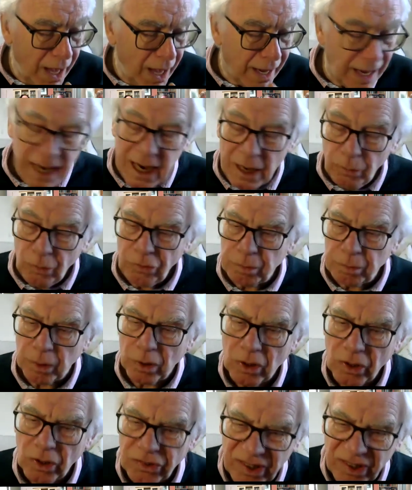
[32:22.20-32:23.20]
I was
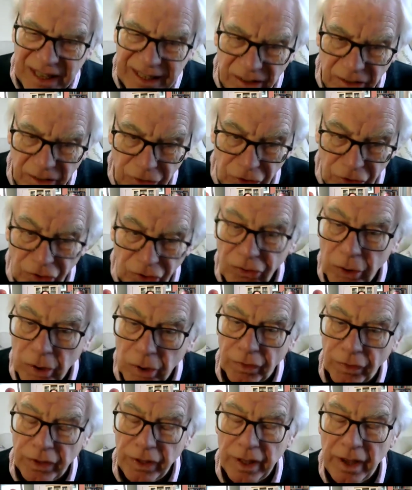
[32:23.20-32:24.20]
brought in just
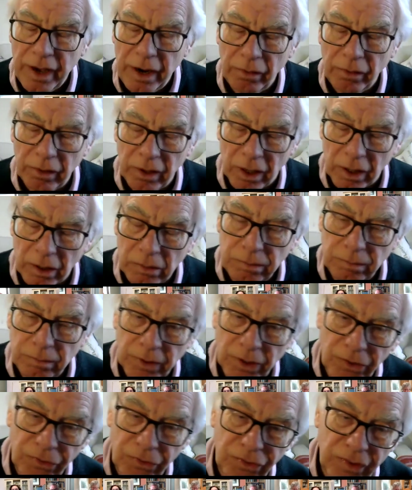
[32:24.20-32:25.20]
over a year ago
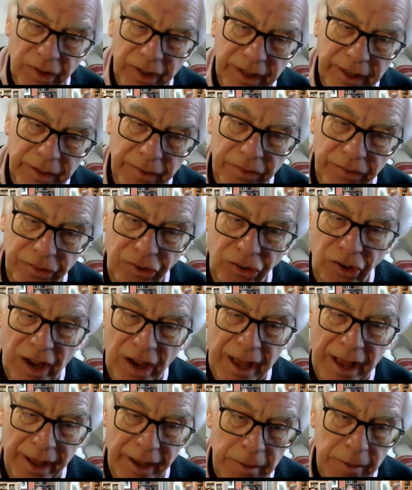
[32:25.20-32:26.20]
as the
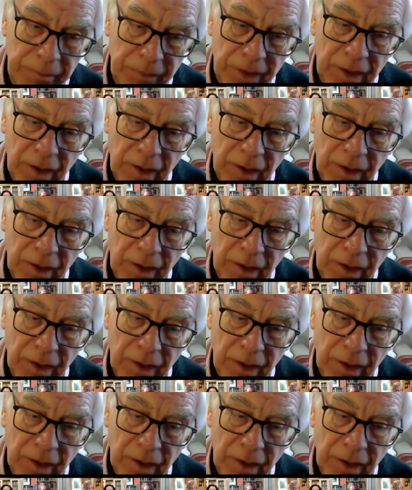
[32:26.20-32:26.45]
chair,